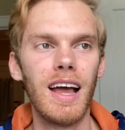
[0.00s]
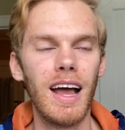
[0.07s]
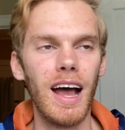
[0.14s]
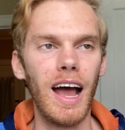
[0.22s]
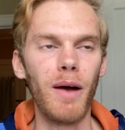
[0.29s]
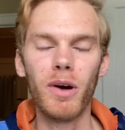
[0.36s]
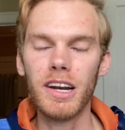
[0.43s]

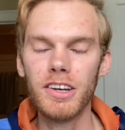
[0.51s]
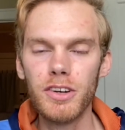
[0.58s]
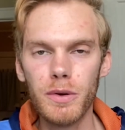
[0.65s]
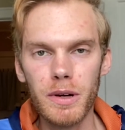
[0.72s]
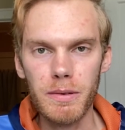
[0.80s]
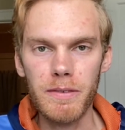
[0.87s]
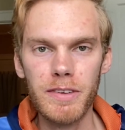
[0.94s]
I want to do
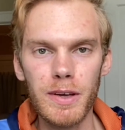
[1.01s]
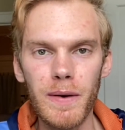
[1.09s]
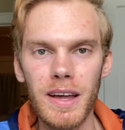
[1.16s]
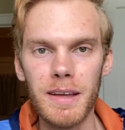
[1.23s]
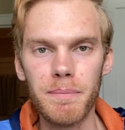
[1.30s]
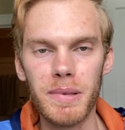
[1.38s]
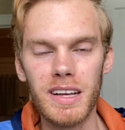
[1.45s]
a review
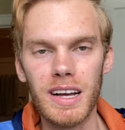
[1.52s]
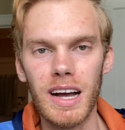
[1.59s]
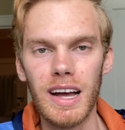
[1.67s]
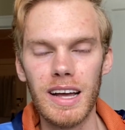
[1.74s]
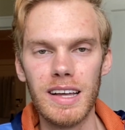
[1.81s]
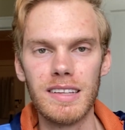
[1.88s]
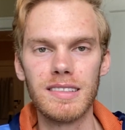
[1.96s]
on it
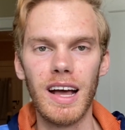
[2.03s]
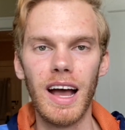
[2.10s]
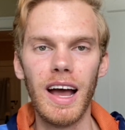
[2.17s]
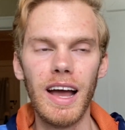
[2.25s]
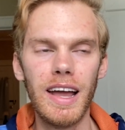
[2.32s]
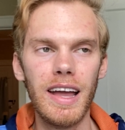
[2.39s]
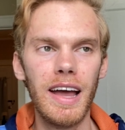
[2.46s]
because
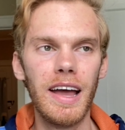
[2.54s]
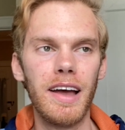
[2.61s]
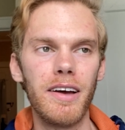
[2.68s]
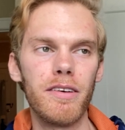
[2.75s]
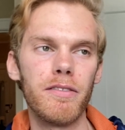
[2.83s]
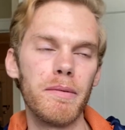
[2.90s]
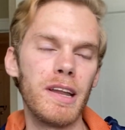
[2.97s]
I
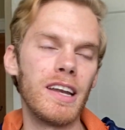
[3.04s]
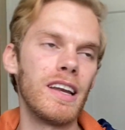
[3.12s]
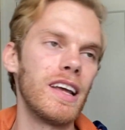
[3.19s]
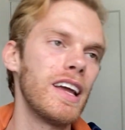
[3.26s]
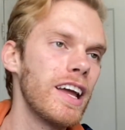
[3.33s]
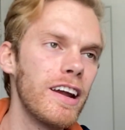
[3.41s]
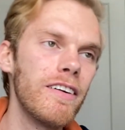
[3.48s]
have been
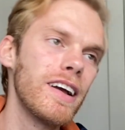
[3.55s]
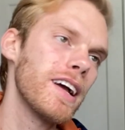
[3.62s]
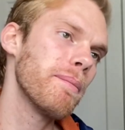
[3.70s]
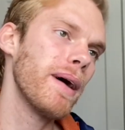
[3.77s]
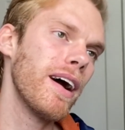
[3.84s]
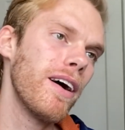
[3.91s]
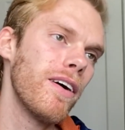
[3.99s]
hearing
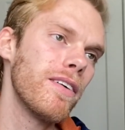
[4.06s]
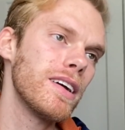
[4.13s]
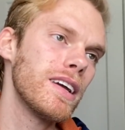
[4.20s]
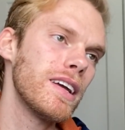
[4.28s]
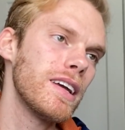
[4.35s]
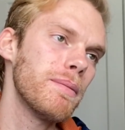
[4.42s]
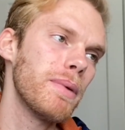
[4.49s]
about
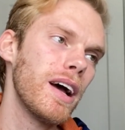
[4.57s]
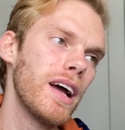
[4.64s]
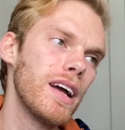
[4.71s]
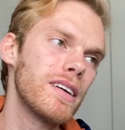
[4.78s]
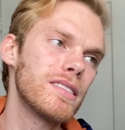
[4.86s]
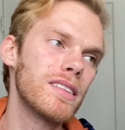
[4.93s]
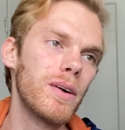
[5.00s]

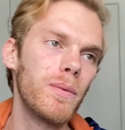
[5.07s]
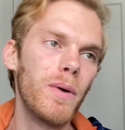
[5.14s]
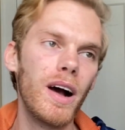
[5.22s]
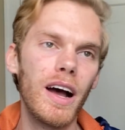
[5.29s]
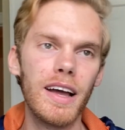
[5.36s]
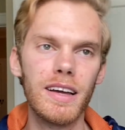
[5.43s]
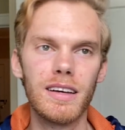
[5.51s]
e-bikes a
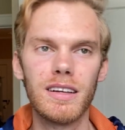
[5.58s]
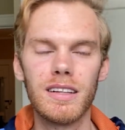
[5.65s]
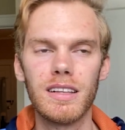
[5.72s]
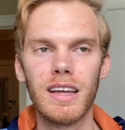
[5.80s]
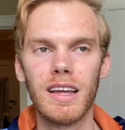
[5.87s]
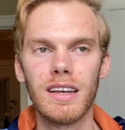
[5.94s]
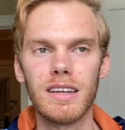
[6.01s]
while,
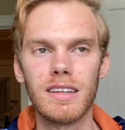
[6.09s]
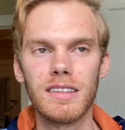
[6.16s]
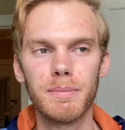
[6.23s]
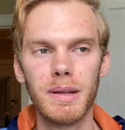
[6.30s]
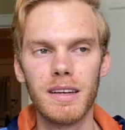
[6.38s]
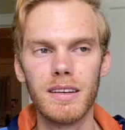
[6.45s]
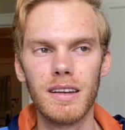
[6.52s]
and it's
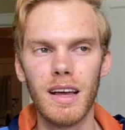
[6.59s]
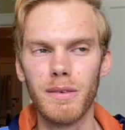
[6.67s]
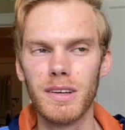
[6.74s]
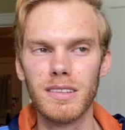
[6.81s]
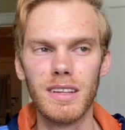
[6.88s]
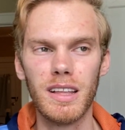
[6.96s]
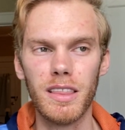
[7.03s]
been, I
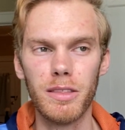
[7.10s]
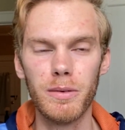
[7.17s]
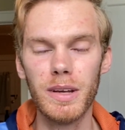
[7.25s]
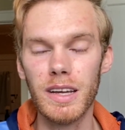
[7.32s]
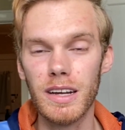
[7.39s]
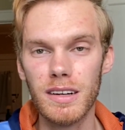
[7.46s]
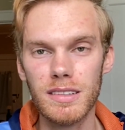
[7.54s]
want to say, like 3
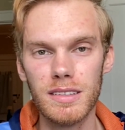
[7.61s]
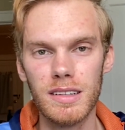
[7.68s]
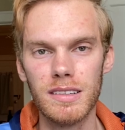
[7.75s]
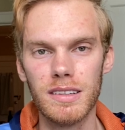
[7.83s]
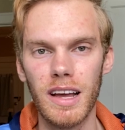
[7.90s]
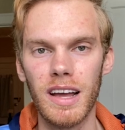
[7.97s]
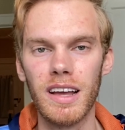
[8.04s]
years
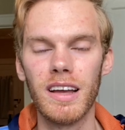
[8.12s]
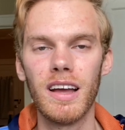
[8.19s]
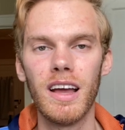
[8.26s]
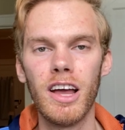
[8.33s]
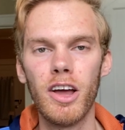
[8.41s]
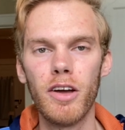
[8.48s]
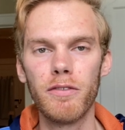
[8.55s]
since I
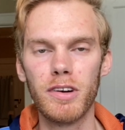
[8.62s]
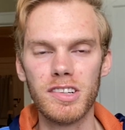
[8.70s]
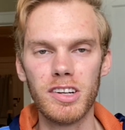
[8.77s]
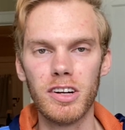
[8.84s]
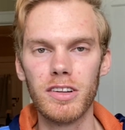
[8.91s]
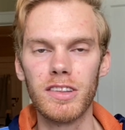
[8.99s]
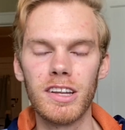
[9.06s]
first
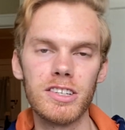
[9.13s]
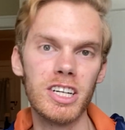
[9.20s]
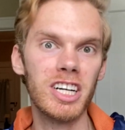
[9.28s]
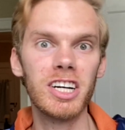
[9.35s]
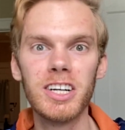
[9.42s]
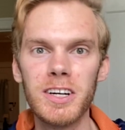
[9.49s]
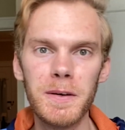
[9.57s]
heard the
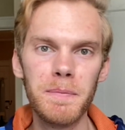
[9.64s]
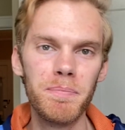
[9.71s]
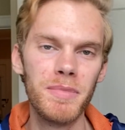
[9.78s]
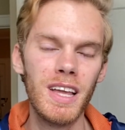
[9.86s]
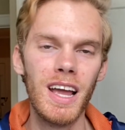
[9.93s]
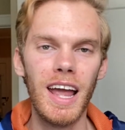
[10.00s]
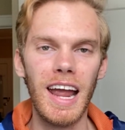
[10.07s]

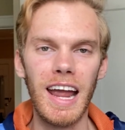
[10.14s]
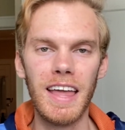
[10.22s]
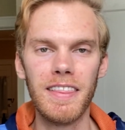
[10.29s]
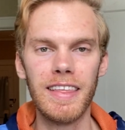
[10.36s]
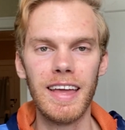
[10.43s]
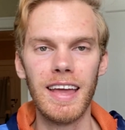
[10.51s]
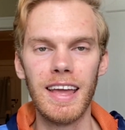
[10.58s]
term.
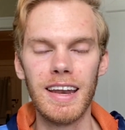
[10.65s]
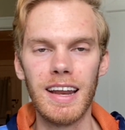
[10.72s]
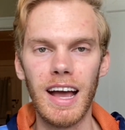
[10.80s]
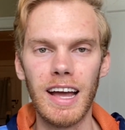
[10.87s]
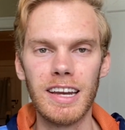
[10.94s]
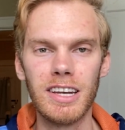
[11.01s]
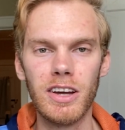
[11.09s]
And then
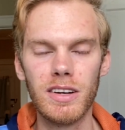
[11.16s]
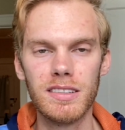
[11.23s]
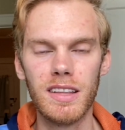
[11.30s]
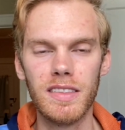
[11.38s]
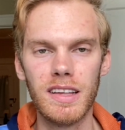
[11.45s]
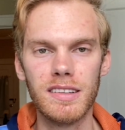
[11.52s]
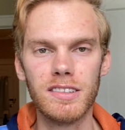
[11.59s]
I noticed
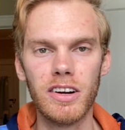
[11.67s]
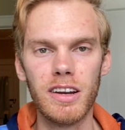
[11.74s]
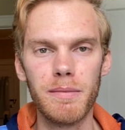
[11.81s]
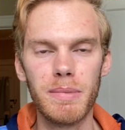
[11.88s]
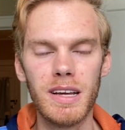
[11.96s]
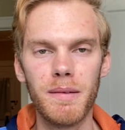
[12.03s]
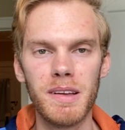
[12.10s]
that they
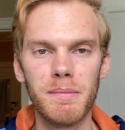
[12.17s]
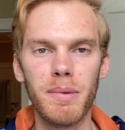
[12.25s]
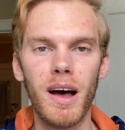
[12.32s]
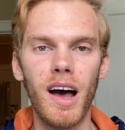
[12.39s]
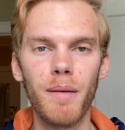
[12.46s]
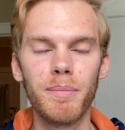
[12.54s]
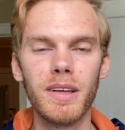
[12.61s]
started becoming
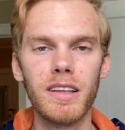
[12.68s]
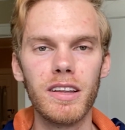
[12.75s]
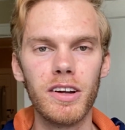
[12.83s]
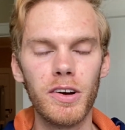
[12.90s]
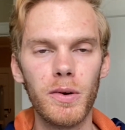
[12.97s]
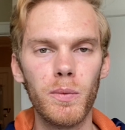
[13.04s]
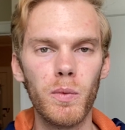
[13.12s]

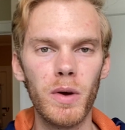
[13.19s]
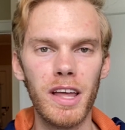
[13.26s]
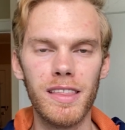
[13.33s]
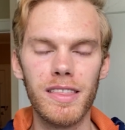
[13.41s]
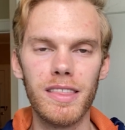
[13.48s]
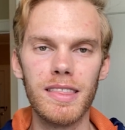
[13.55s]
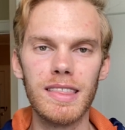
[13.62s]
popular
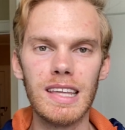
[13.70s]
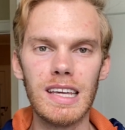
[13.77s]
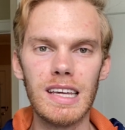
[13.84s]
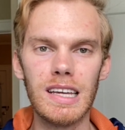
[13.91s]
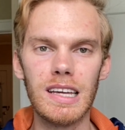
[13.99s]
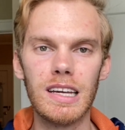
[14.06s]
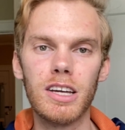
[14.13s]
with
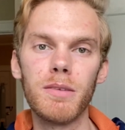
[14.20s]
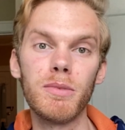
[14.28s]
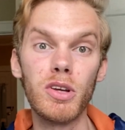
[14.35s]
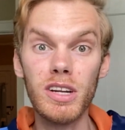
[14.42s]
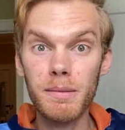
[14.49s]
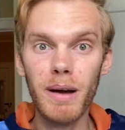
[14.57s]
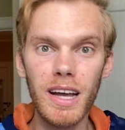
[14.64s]
the
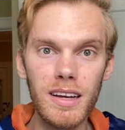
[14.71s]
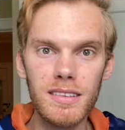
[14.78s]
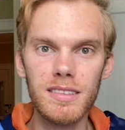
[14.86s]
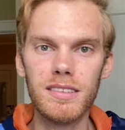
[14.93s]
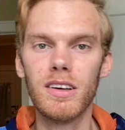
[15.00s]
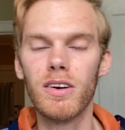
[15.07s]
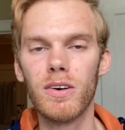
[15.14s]
commuting bikes.
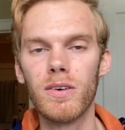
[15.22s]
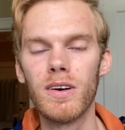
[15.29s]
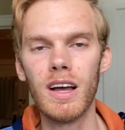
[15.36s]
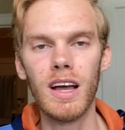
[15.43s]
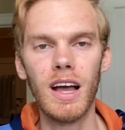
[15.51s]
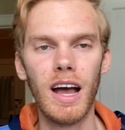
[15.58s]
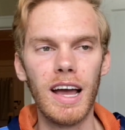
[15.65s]
So
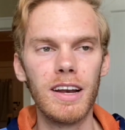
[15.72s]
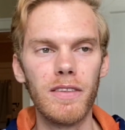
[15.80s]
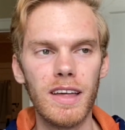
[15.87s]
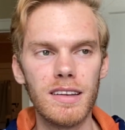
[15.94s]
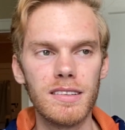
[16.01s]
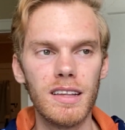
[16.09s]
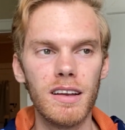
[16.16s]
I know
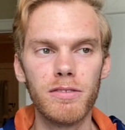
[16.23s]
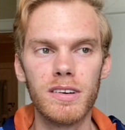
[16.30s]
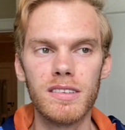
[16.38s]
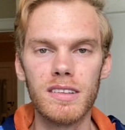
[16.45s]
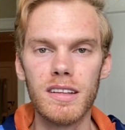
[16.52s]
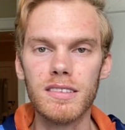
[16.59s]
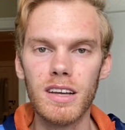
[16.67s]
that San
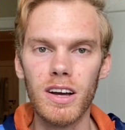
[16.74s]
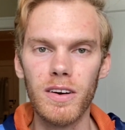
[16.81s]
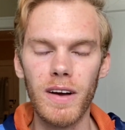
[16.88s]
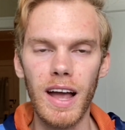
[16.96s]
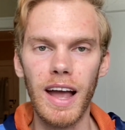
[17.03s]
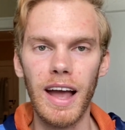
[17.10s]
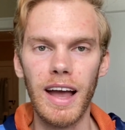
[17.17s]
Francisco
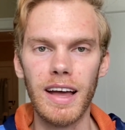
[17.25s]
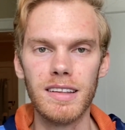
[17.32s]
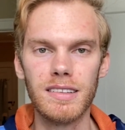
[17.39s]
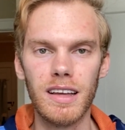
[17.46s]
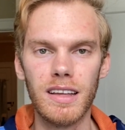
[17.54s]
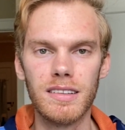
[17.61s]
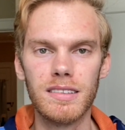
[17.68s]
has
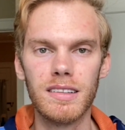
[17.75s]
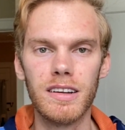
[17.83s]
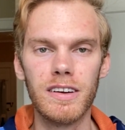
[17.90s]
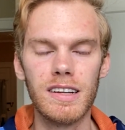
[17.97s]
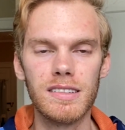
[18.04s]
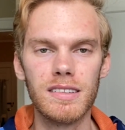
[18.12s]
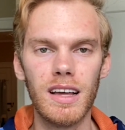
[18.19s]
a
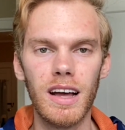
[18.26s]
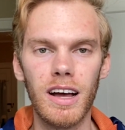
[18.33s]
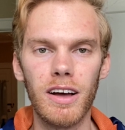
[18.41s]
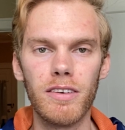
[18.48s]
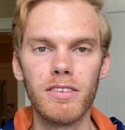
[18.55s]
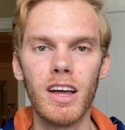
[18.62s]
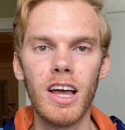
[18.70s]
series
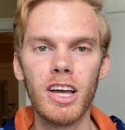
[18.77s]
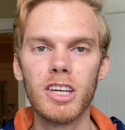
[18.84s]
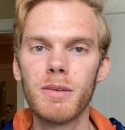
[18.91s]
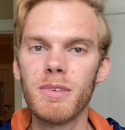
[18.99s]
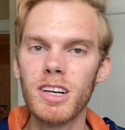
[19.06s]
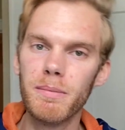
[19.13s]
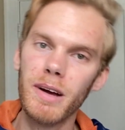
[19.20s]
of
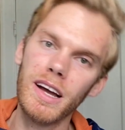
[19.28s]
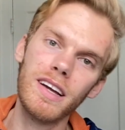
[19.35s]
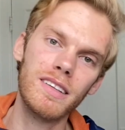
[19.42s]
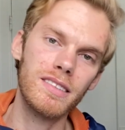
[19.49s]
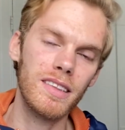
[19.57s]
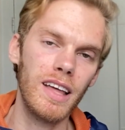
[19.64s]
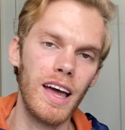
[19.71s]
commuter
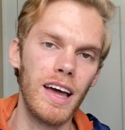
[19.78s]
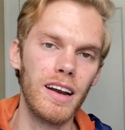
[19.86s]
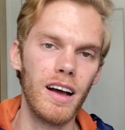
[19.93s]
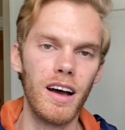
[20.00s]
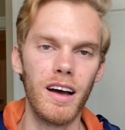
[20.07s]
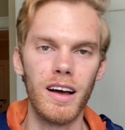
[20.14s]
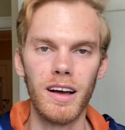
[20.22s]
bikes
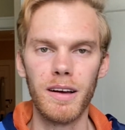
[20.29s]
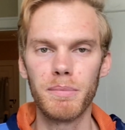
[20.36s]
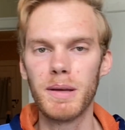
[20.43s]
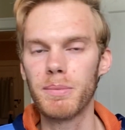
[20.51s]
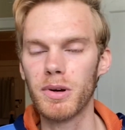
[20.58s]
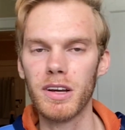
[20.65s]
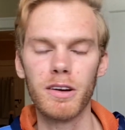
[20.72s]
that
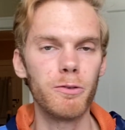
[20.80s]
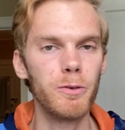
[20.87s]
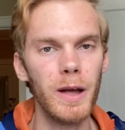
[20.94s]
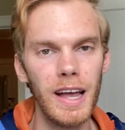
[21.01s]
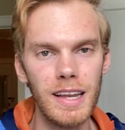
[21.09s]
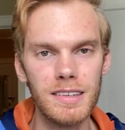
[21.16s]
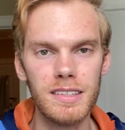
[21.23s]
people can
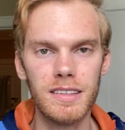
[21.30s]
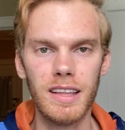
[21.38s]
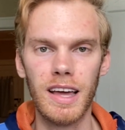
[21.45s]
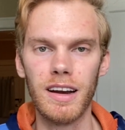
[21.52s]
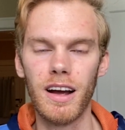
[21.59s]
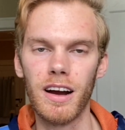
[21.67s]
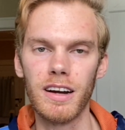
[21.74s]
rent
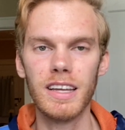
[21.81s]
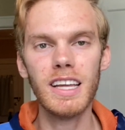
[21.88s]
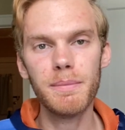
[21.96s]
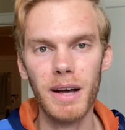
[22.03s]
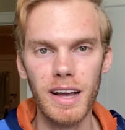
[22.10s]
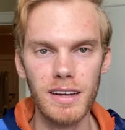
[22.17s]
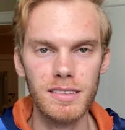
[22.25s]
that are
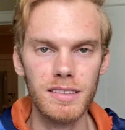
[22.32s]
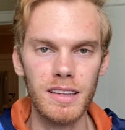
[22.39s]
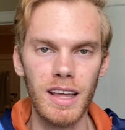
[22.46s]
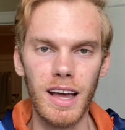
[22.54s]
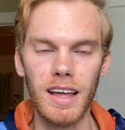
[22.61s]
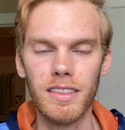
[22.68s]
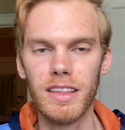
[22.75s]
e-bikes, and
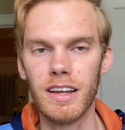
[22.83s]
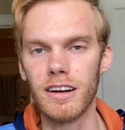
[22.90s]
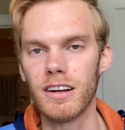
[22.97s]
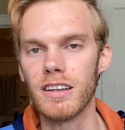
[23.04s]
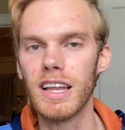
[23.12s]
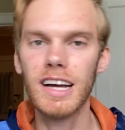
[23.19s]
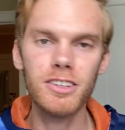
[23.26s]
that they are
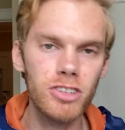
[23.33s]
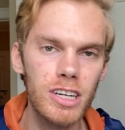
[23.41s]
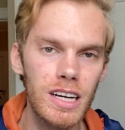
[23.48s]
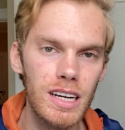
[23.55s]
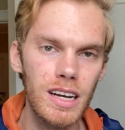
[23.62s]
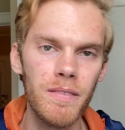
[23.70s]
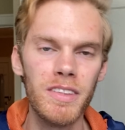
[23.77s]

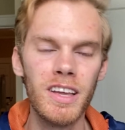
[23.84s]
electric.